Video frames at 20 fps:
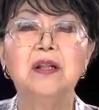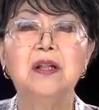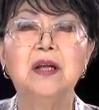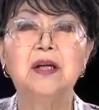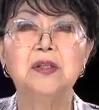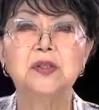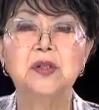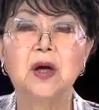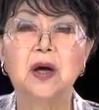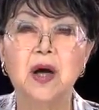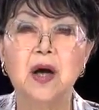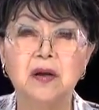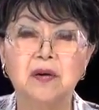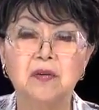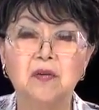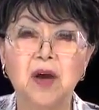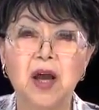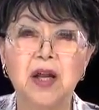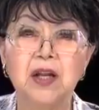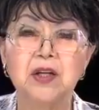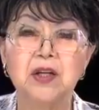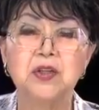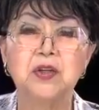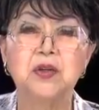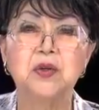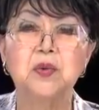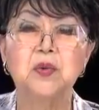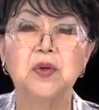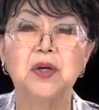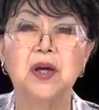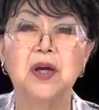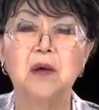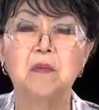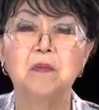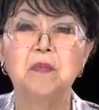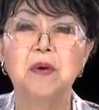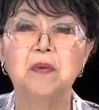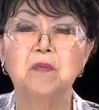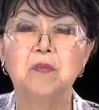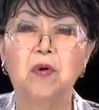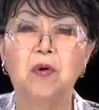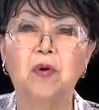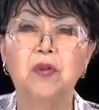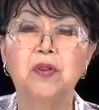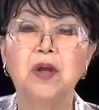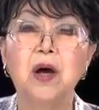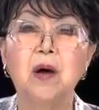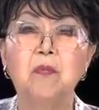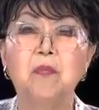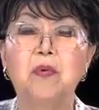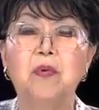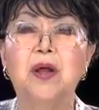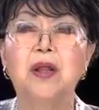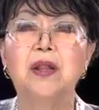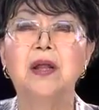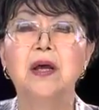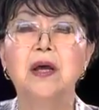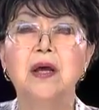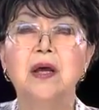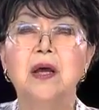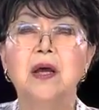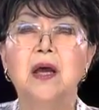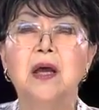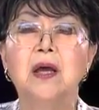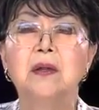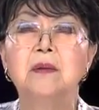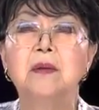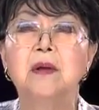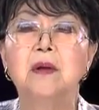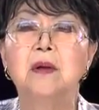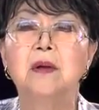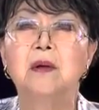That's the kind of attitude we have been brought up with. And